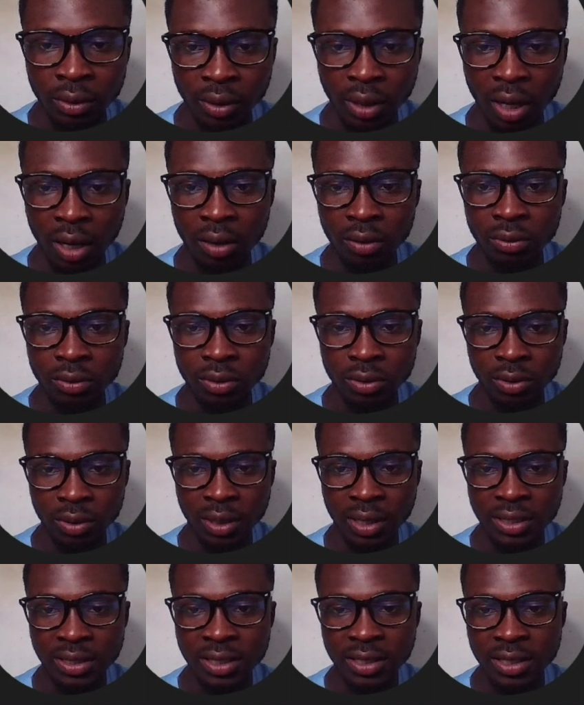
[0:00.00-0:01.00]
Now you
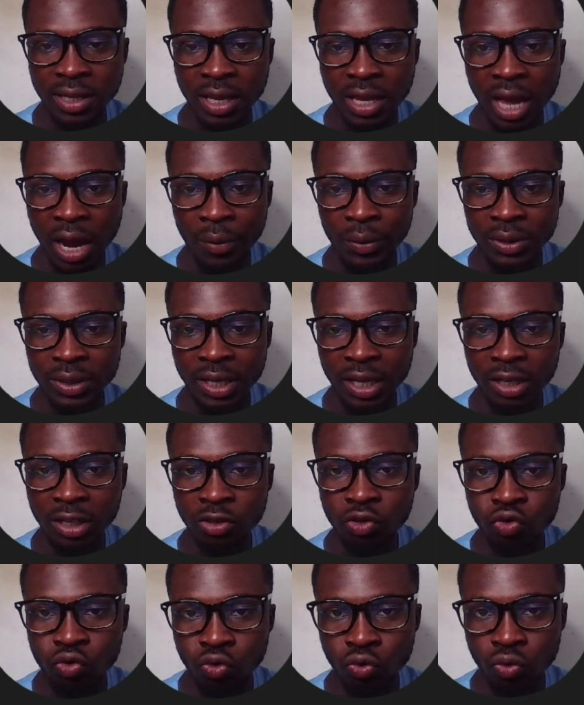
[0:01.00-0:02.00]
can see say I return
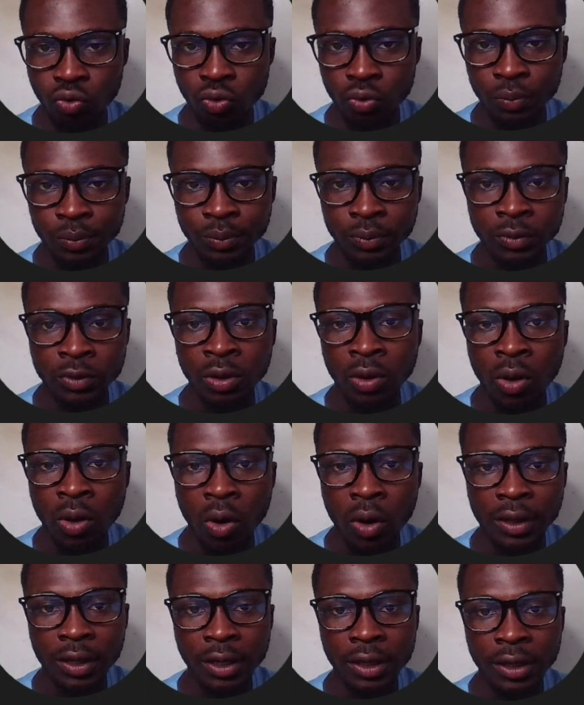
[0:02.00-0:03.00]
it true.
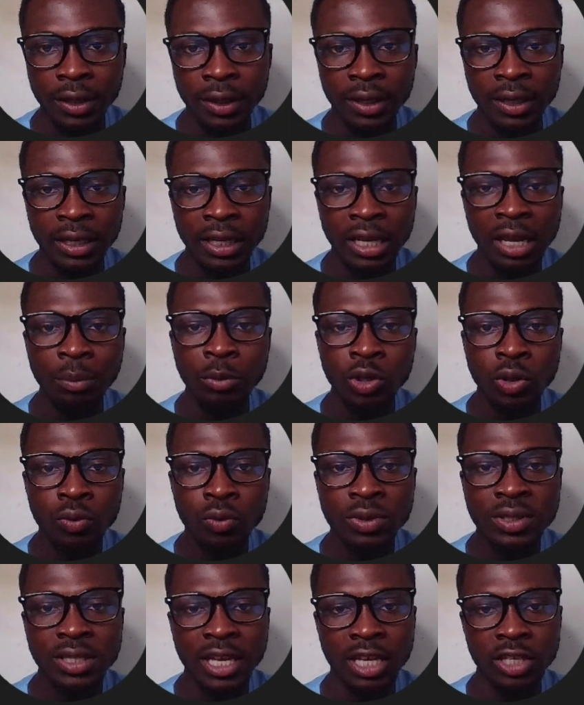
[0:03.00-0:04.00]
Okay, let me
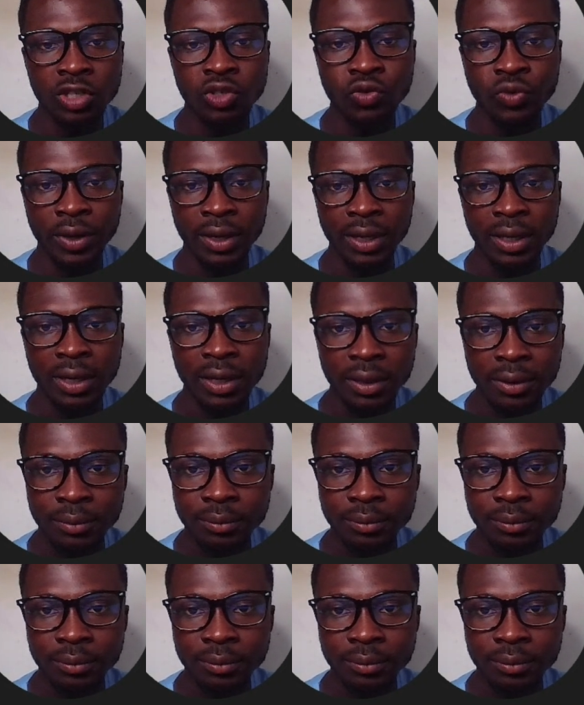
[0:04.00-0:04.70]
use a string.